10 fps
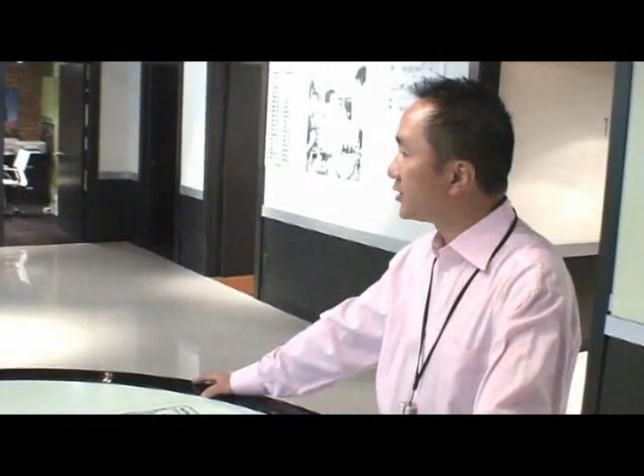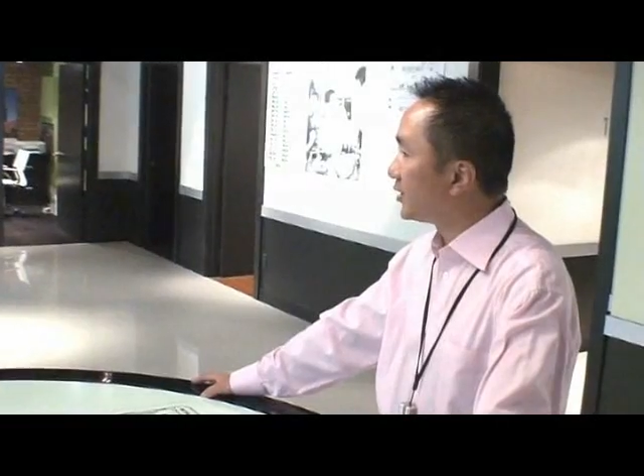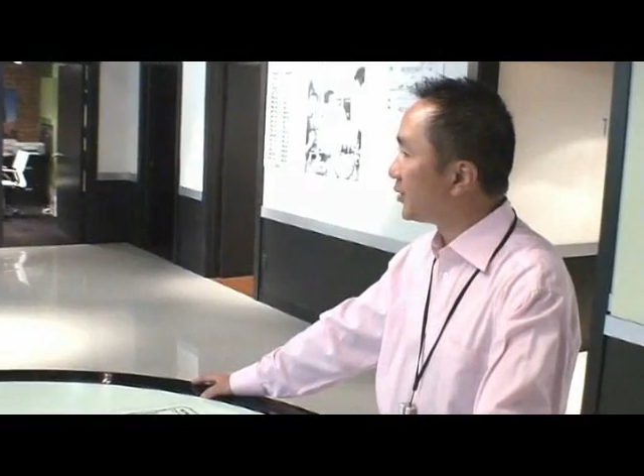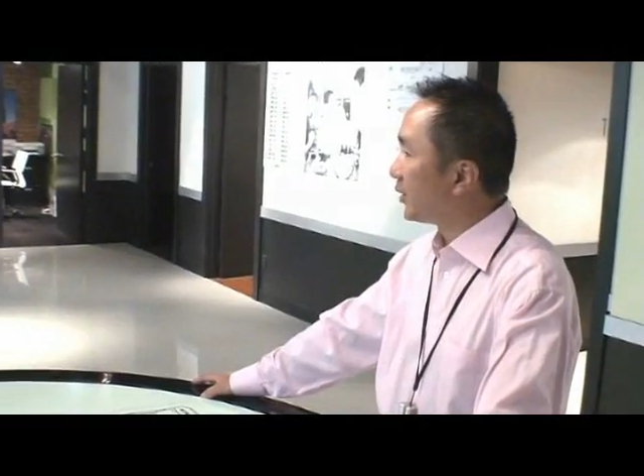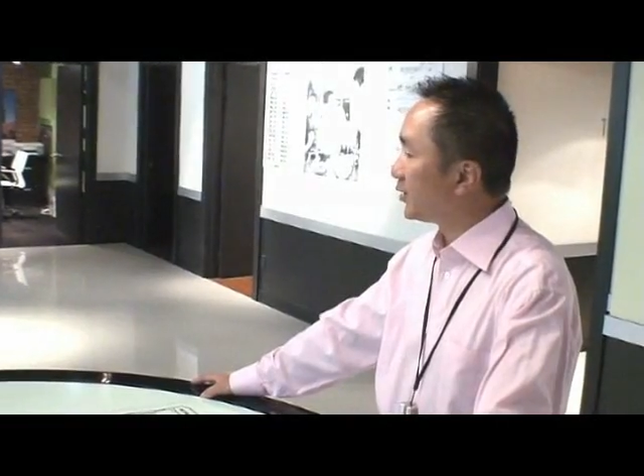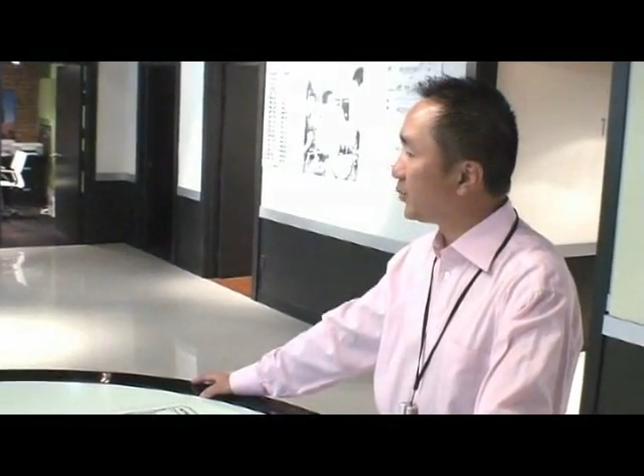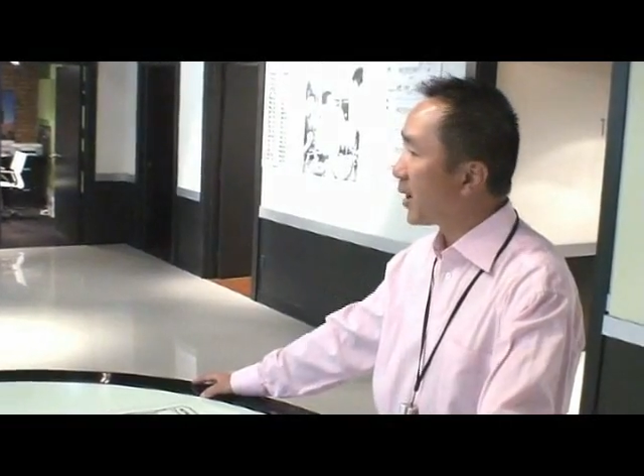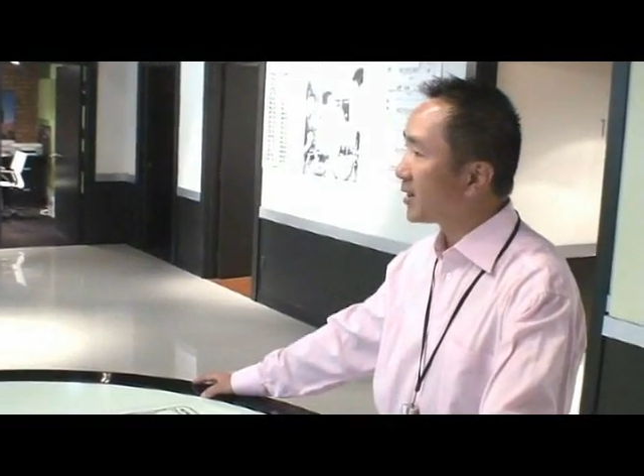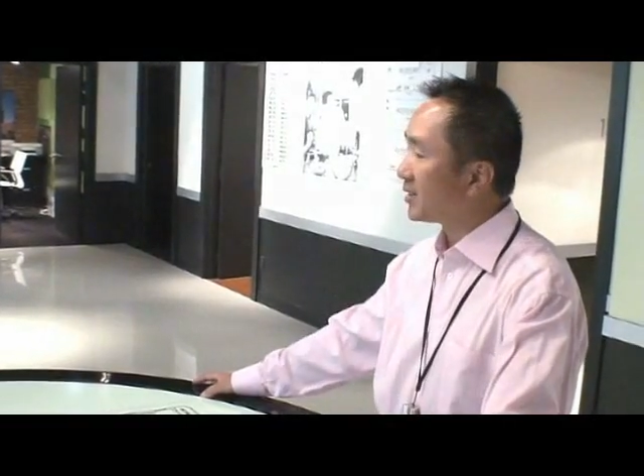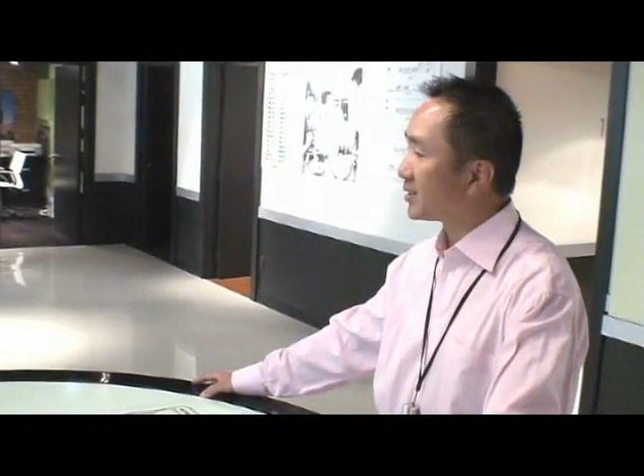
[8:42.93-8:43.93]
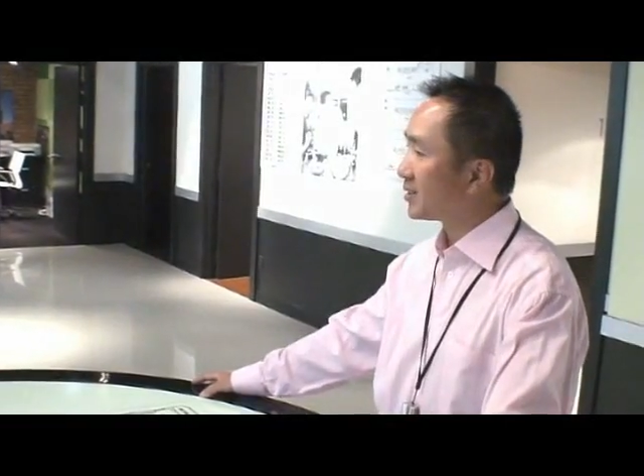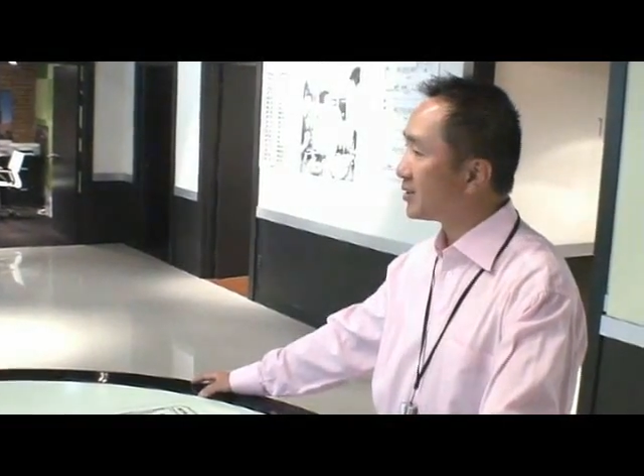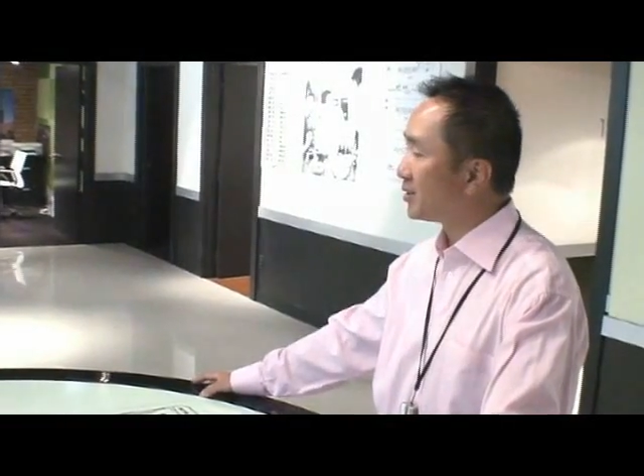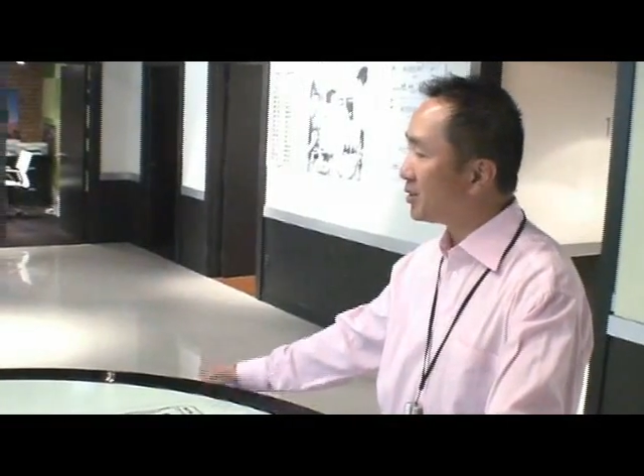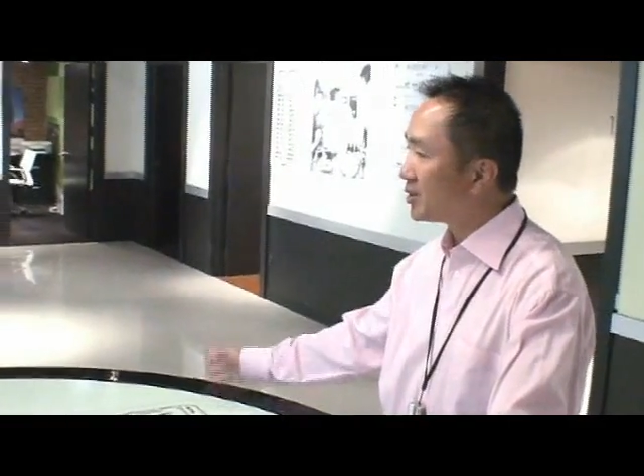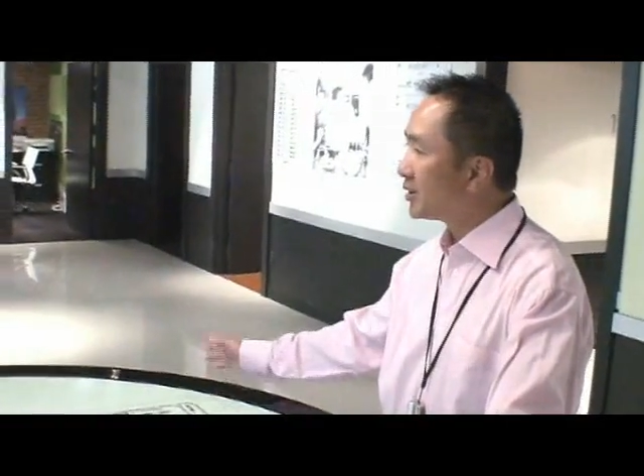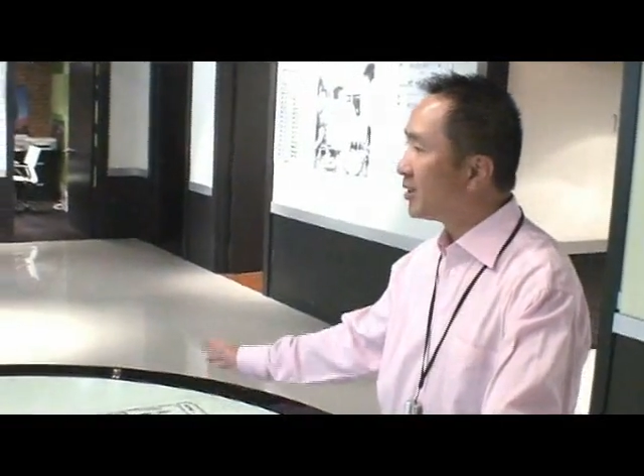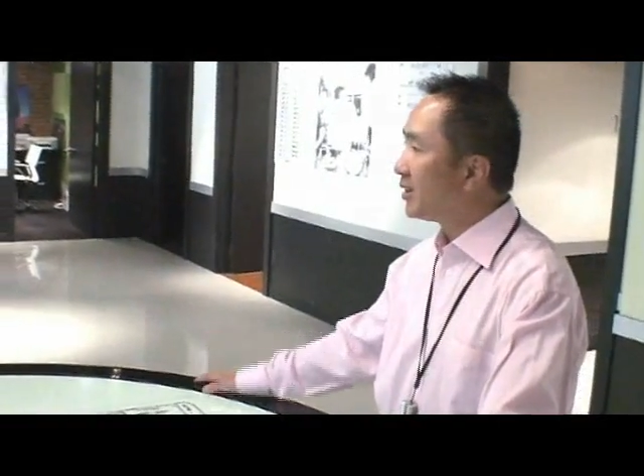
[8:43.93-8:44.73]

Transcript: when the market is good,